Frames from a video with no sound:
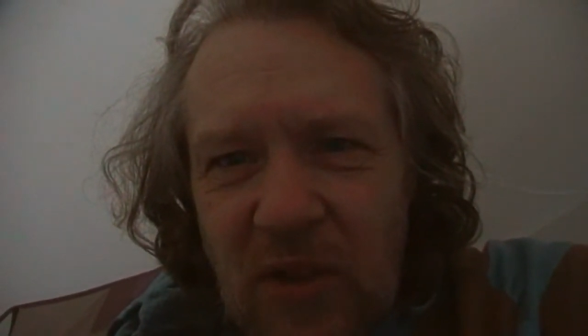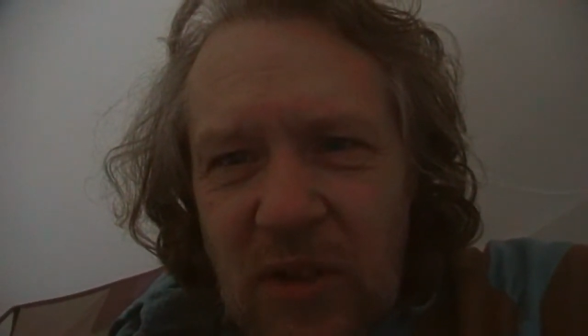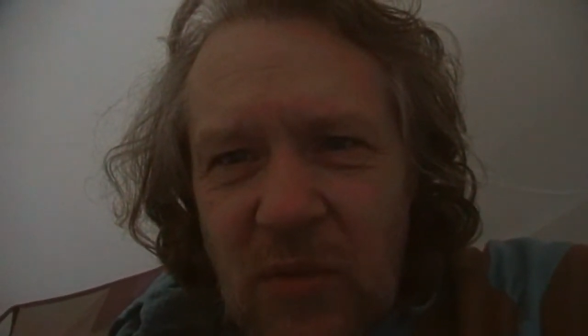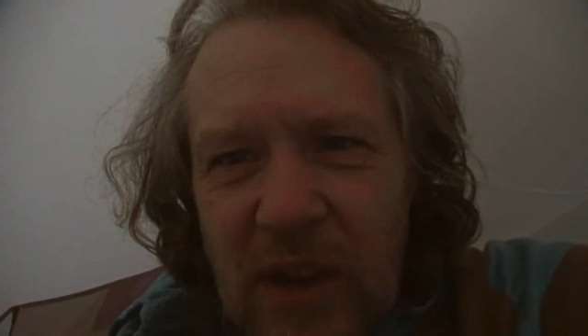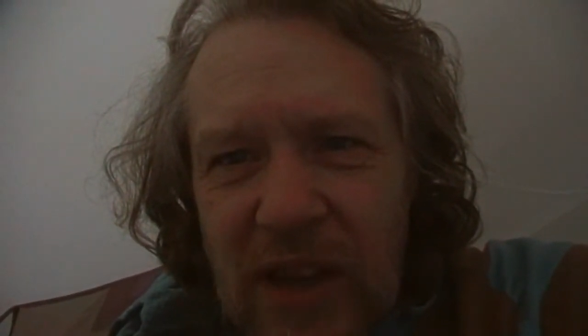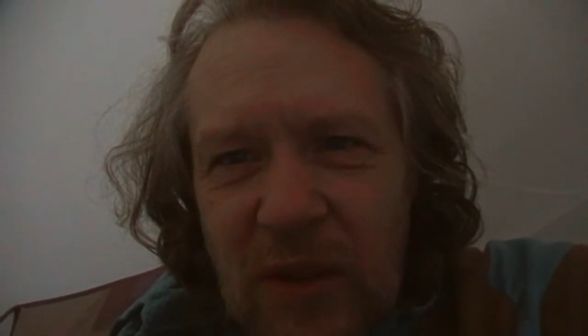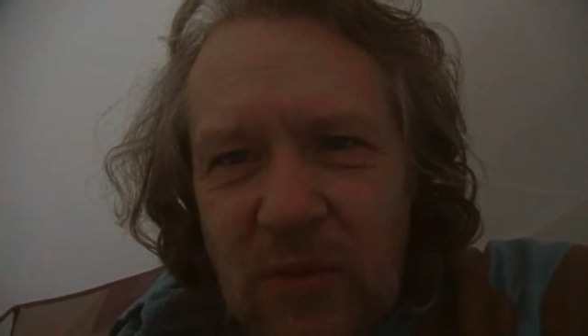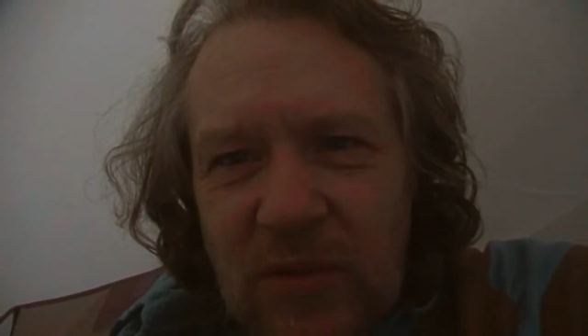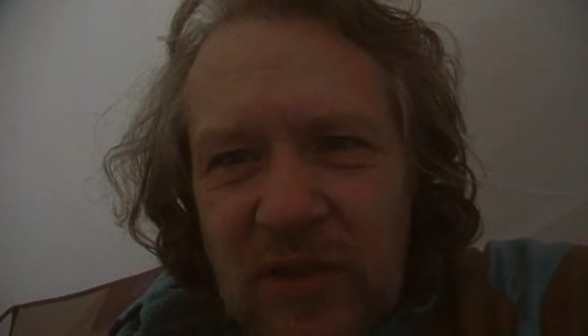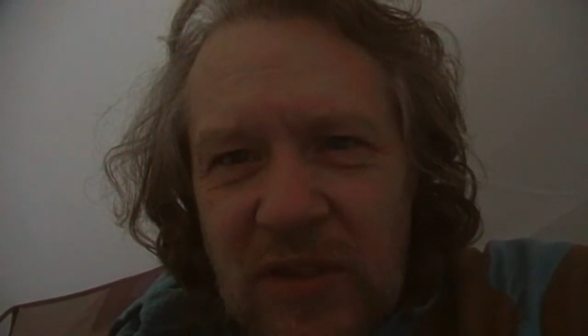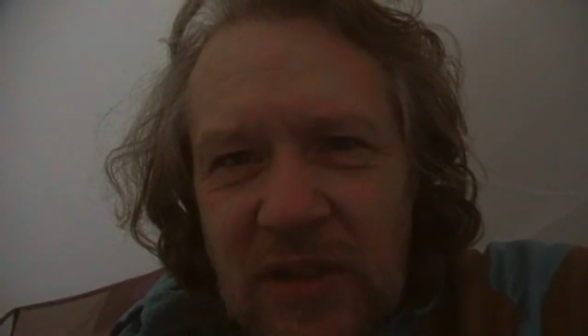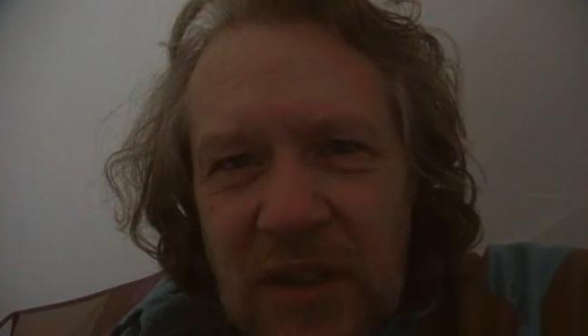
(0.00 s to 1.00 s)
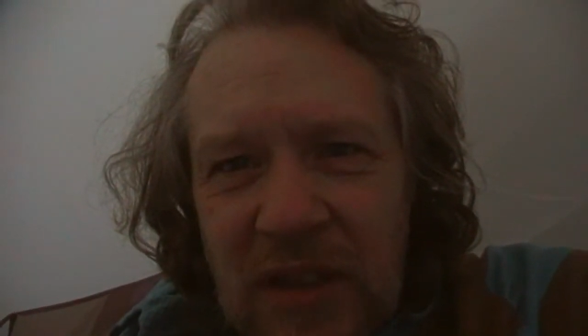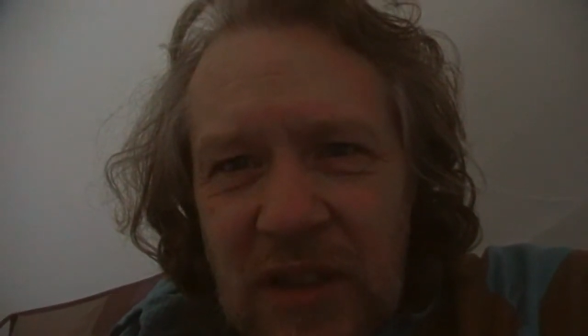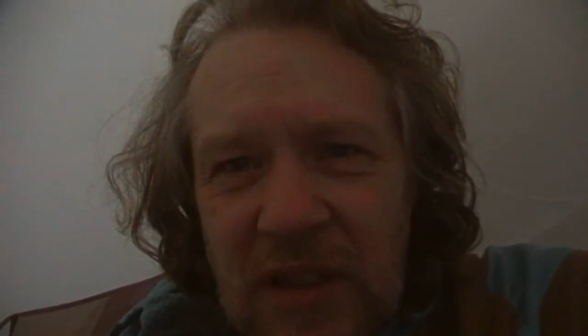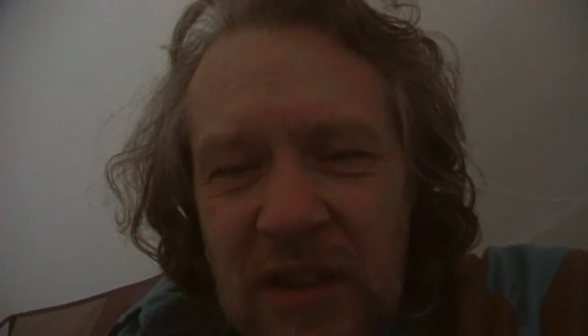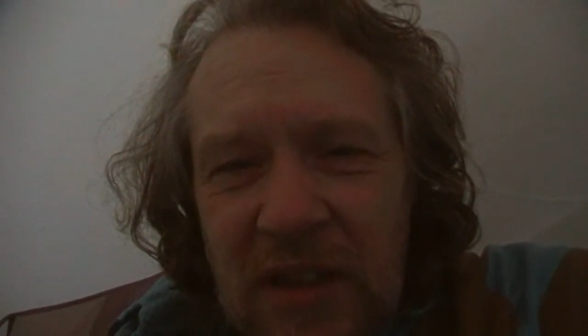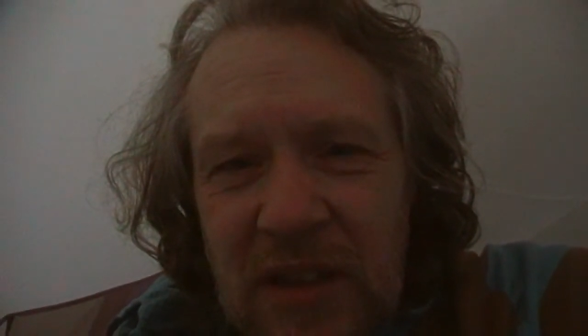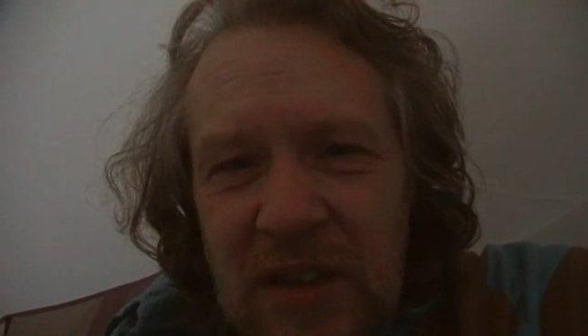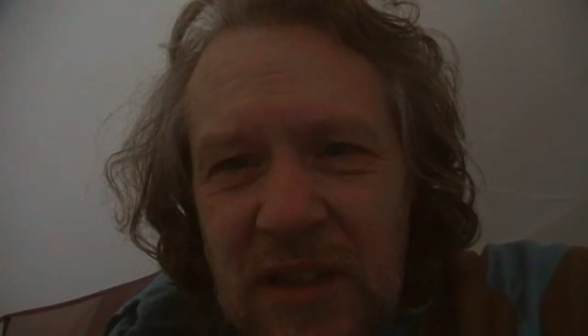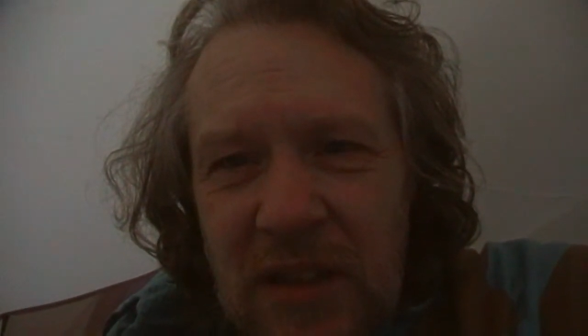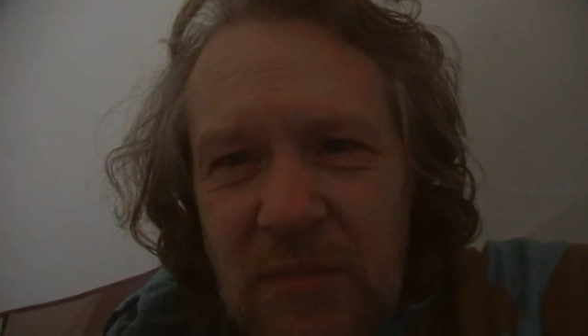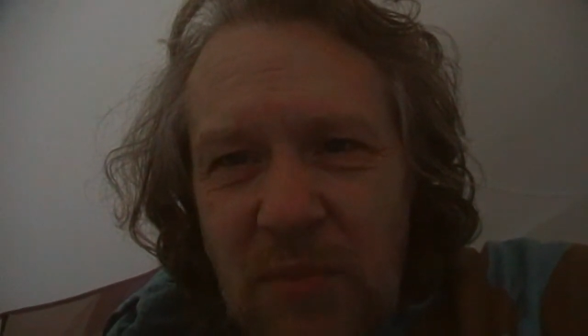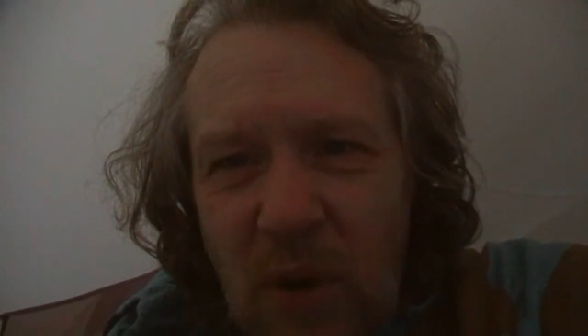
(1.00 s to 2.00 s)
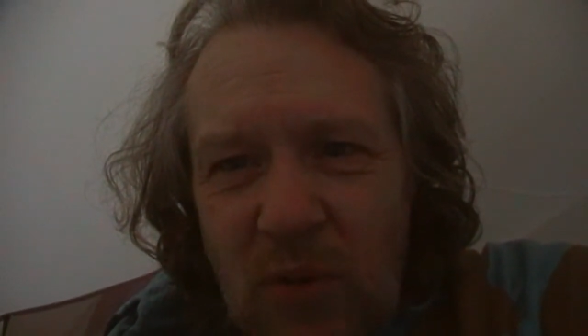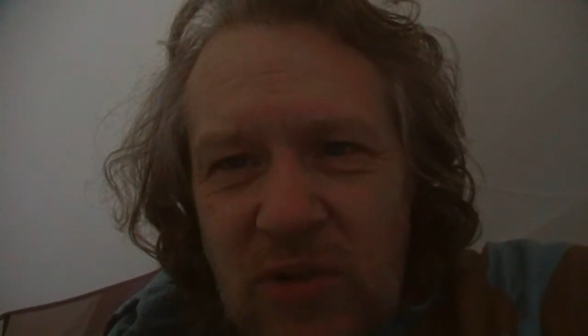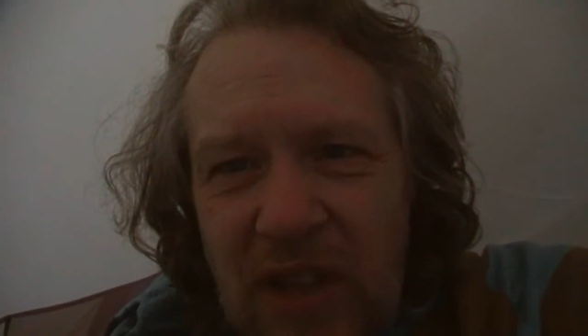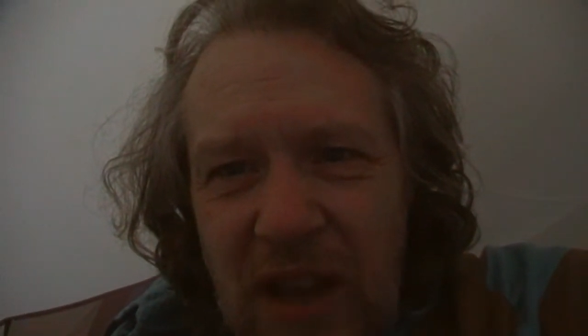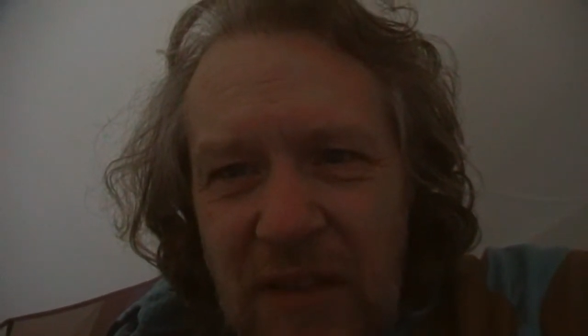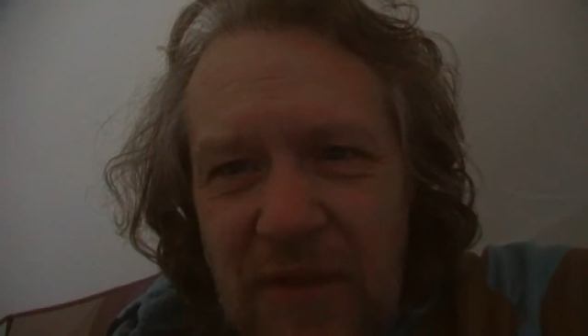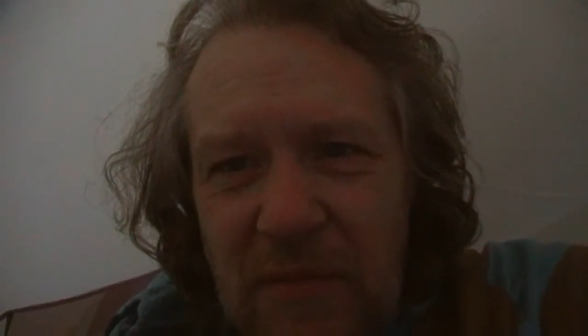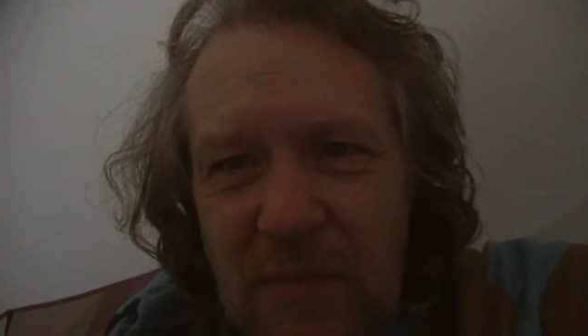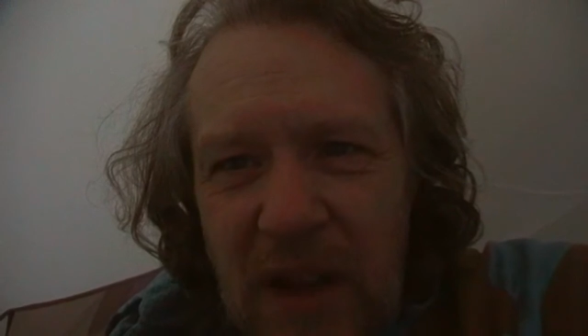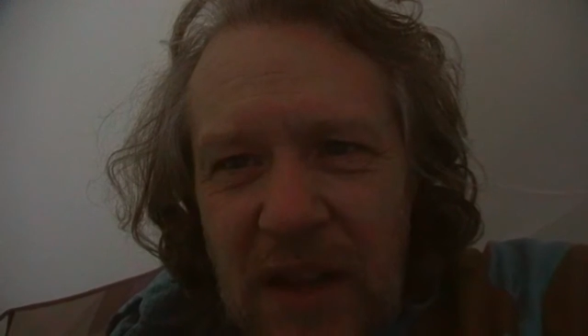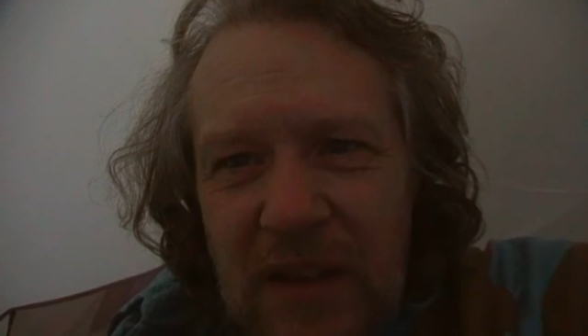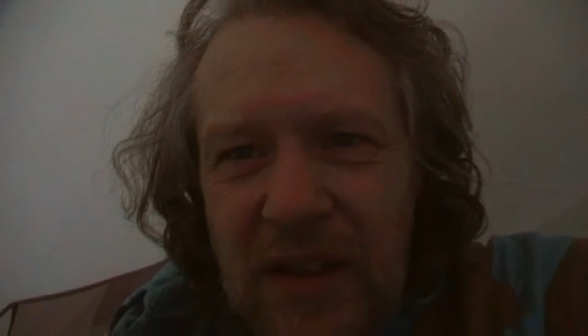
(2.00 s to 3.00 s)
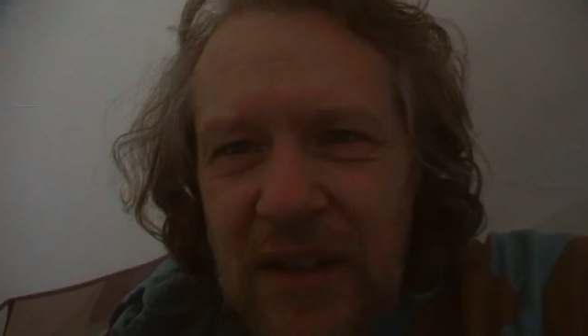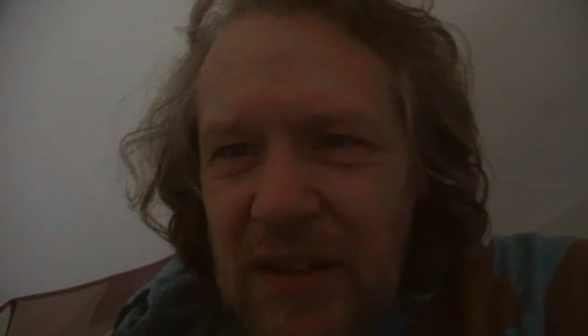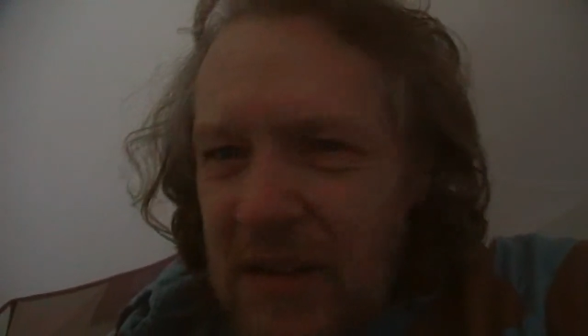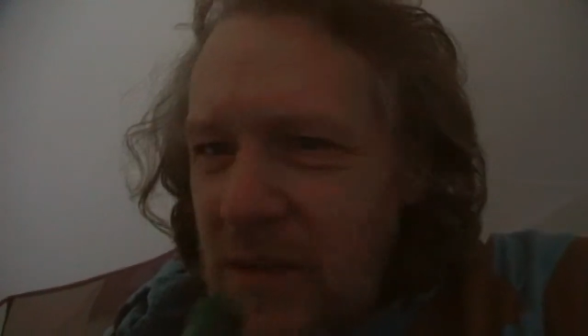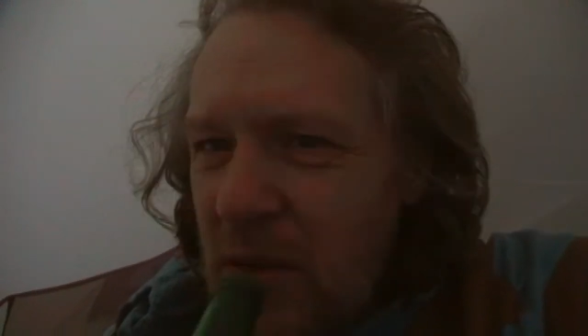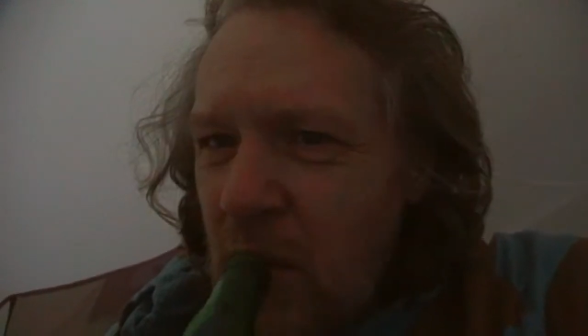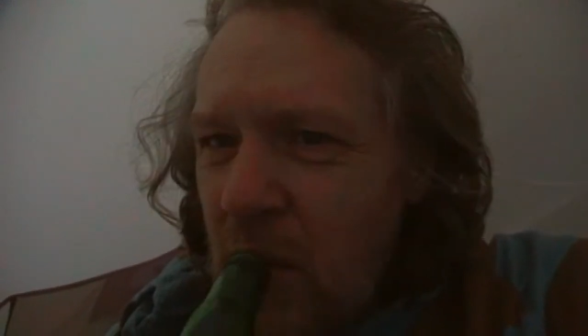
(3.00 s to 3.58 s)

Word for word: I've got to work out post and everything back. Like.